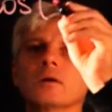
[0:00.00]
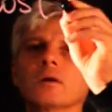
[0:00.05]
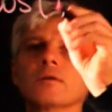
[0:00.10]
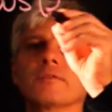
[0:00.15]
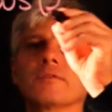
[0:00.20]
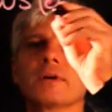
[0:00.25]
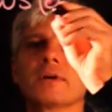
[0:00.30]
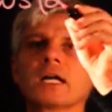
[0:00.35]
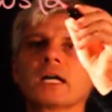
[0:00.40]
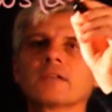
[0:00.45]

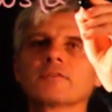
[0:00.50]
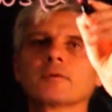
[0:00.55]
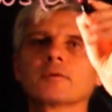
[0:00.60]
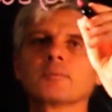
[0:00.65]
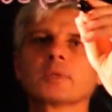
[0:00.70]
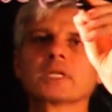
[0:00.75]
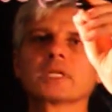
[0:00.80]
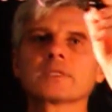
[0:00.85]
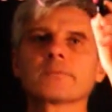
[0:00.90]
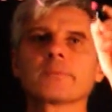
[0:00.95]
of alpha
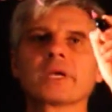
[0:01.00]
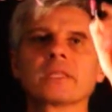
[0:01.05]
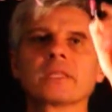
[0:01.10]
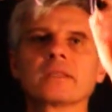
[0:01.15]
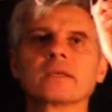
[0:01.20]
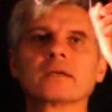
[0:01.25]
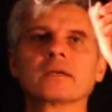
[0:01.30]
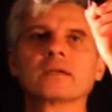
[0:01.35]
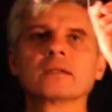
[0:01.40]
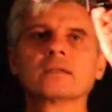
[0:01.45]
plus
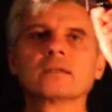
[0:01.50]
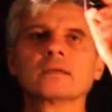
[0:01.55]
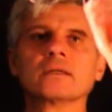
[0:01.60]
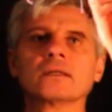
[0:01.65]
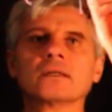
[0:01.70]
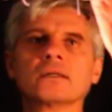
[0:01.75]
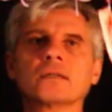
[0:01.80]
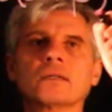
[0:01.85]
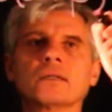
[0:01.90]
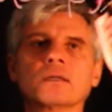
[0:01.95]
beta
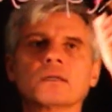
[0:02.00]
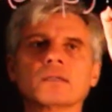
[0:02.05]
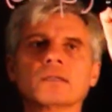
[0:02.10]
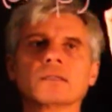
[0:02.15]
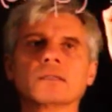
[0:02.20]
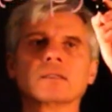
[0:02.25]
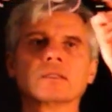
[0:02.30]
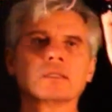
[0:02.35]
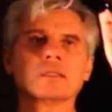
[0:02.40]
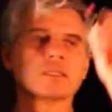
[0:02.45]

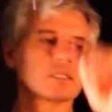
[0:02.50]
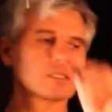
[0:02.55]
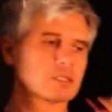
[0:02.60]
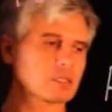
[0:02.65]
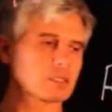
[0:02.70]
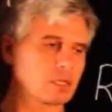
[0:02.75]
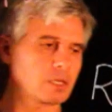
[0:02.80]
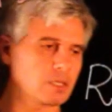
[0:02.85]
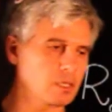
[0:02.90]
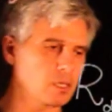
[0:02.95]

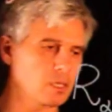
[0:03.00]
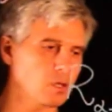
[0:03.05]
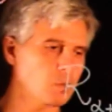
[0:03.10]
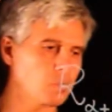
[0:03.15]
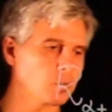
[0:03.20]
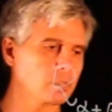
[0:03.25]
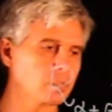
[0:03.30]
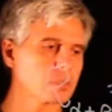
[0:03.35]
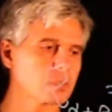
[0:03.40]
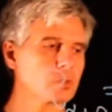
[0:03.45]
is
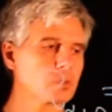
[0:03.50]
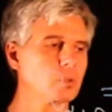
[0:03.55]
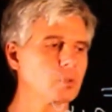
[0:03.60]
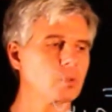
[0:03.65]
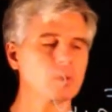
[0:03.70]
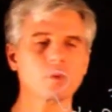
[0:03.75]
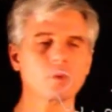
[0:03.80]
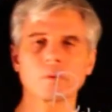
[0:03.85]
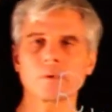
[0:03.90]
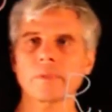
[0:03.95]
equal
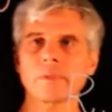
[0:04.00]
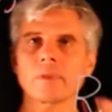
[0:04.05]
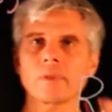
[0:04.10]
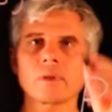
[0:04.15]
to